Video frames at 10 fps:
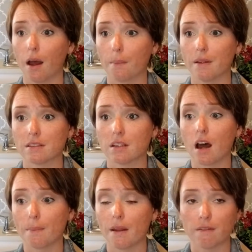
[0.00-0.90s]
It's
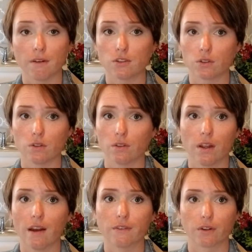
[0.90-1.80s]
not beneficial
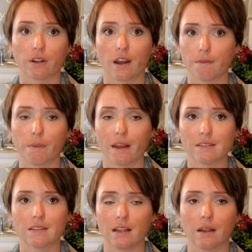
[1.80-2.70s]
ever to have plants
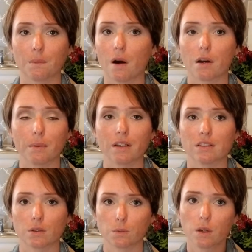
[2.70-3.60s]
sitting in water because
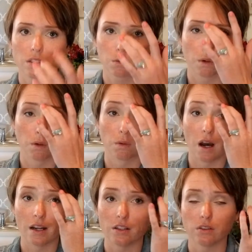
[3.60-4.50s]
their roots will
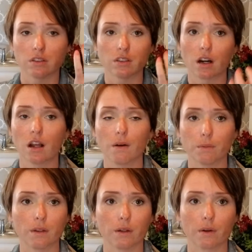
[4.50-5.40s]
rot. You'll start off
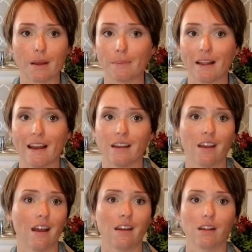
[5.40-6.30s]
with a great plant
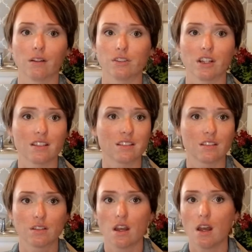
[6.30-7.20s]
and it'll just
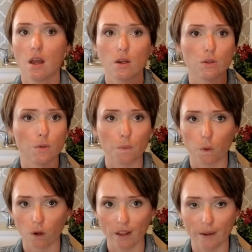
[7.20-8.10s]
do
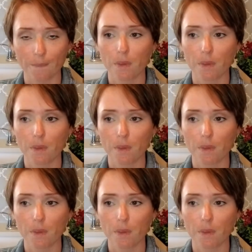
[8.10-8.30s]
poorly.